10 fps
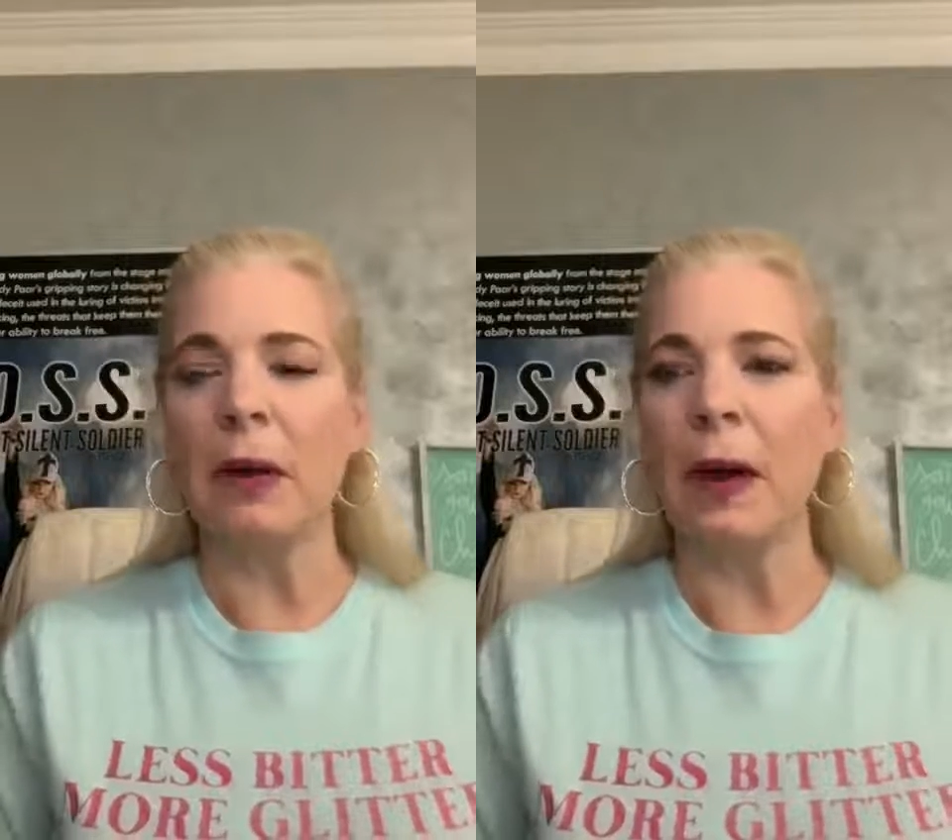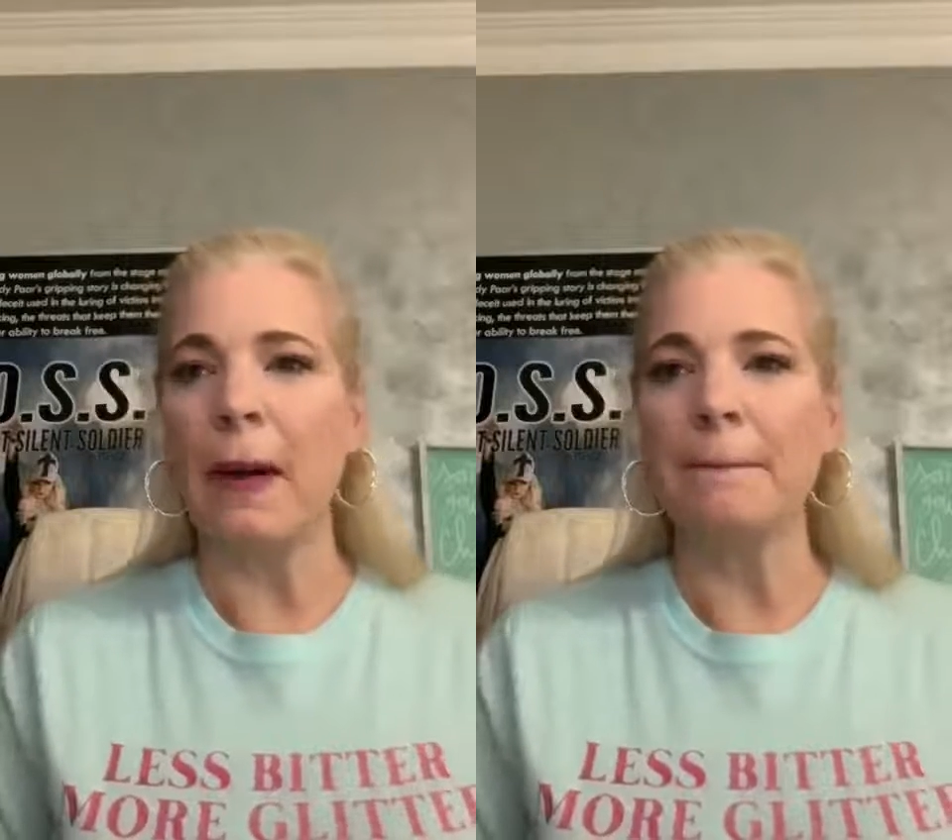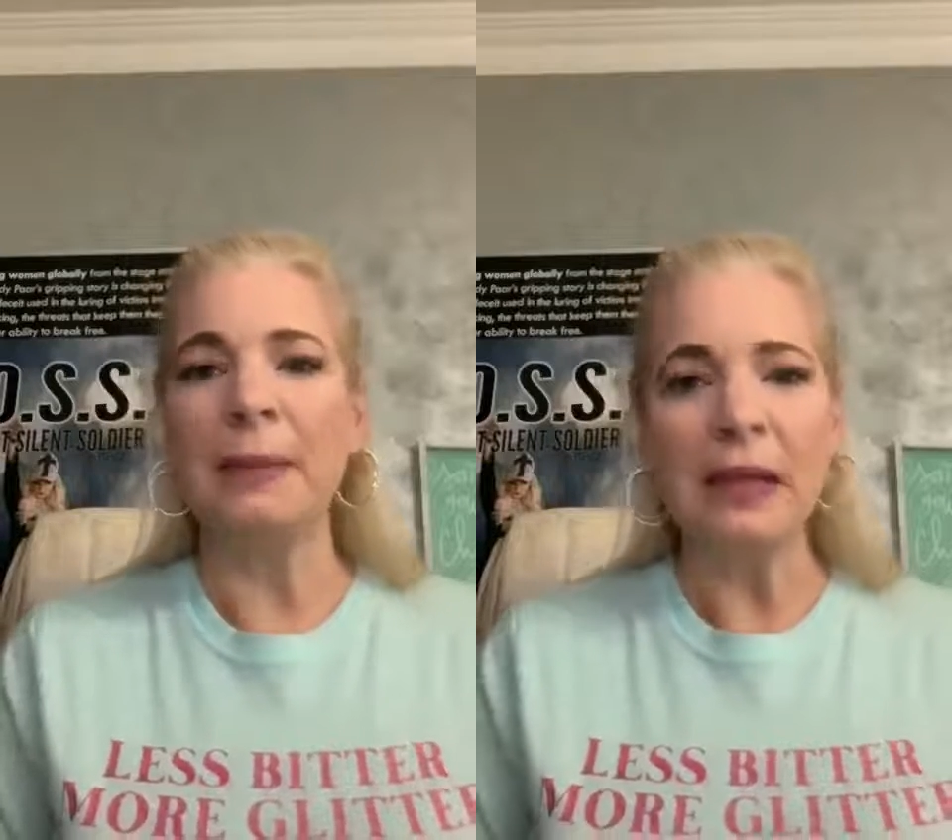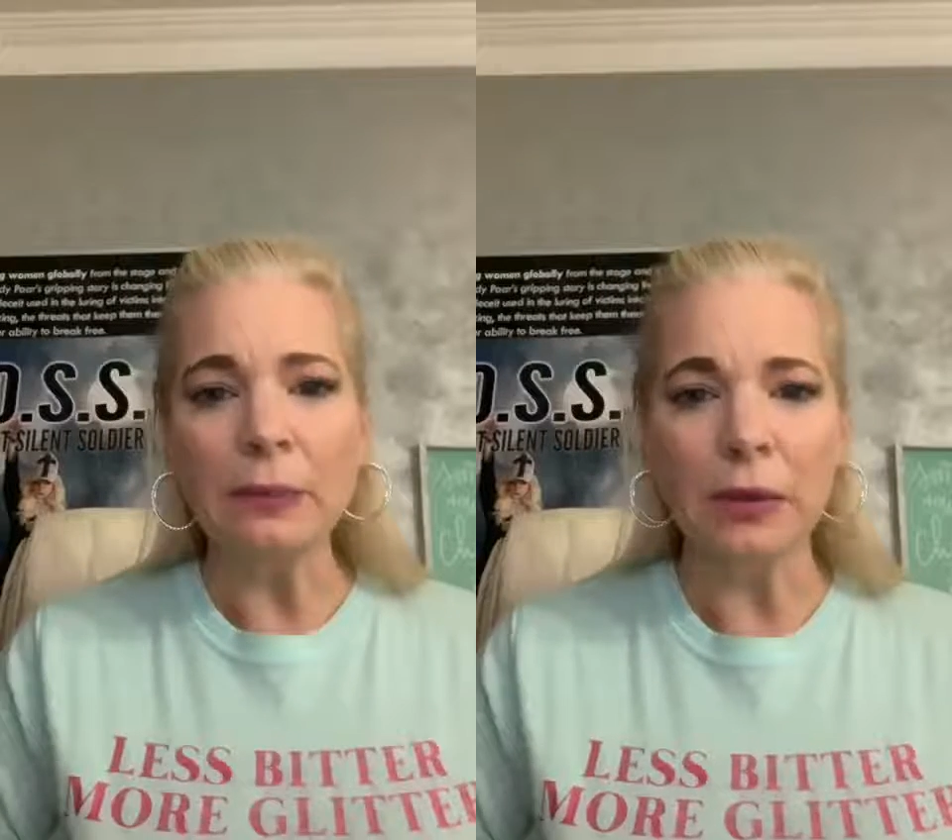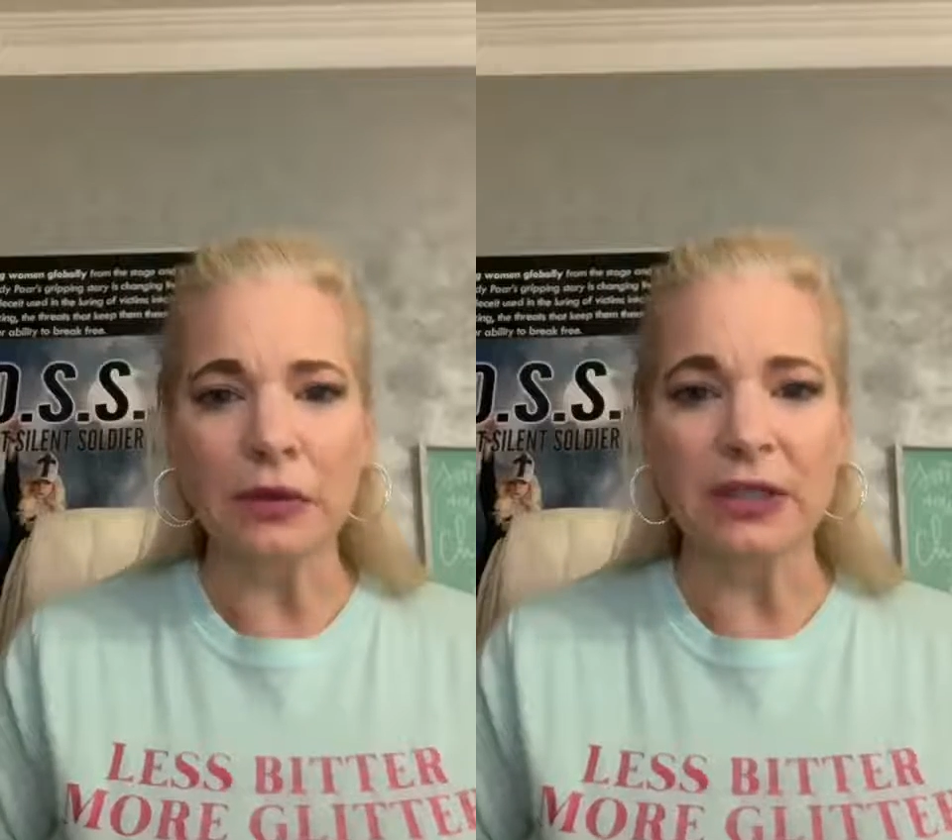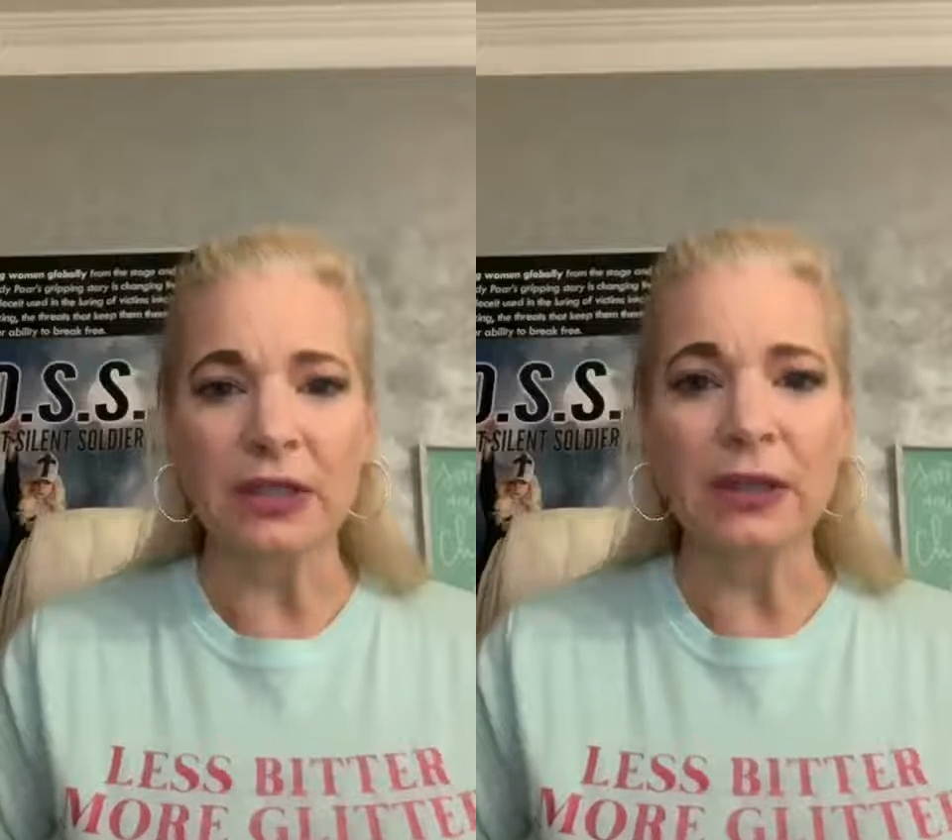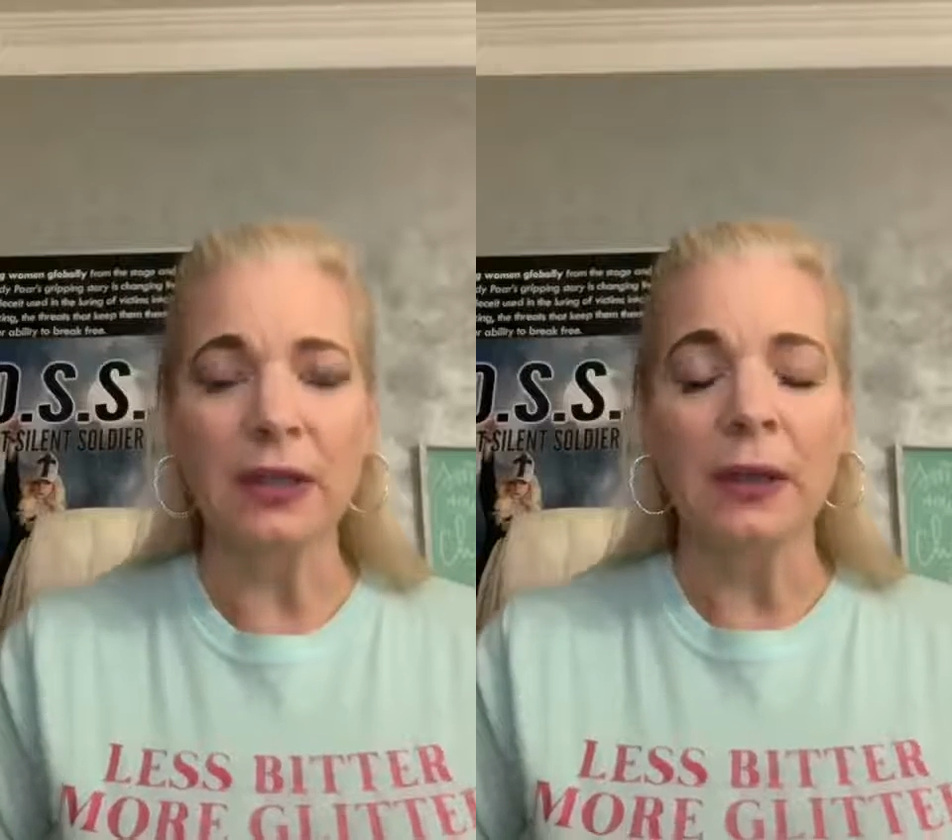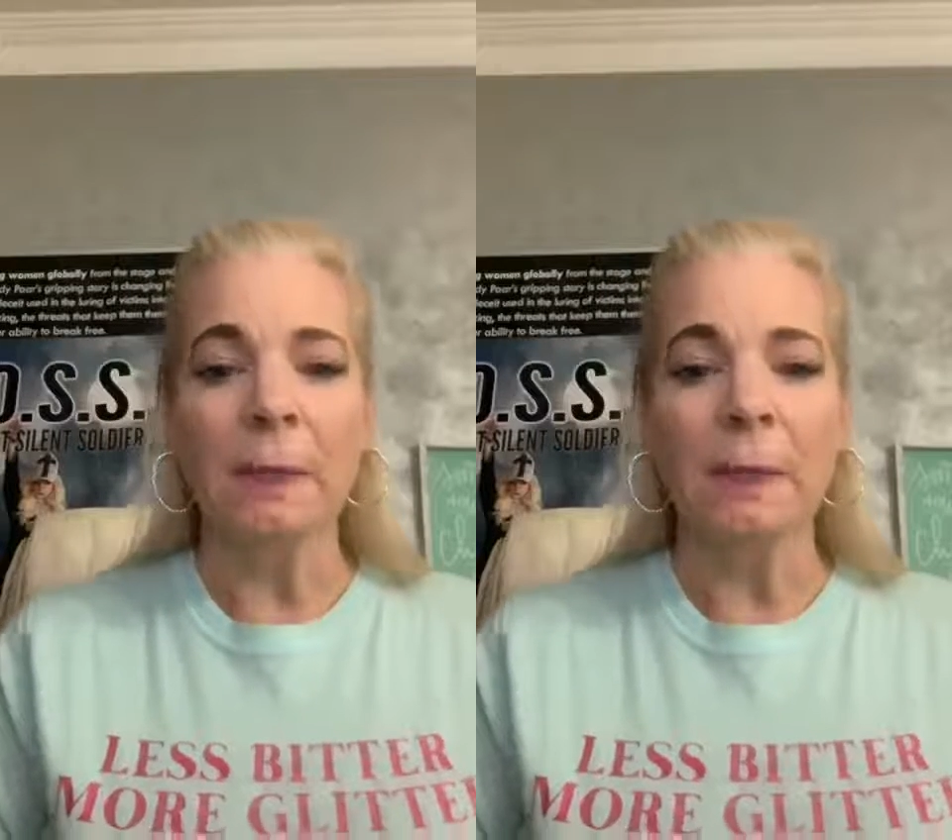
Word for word: uh, mean person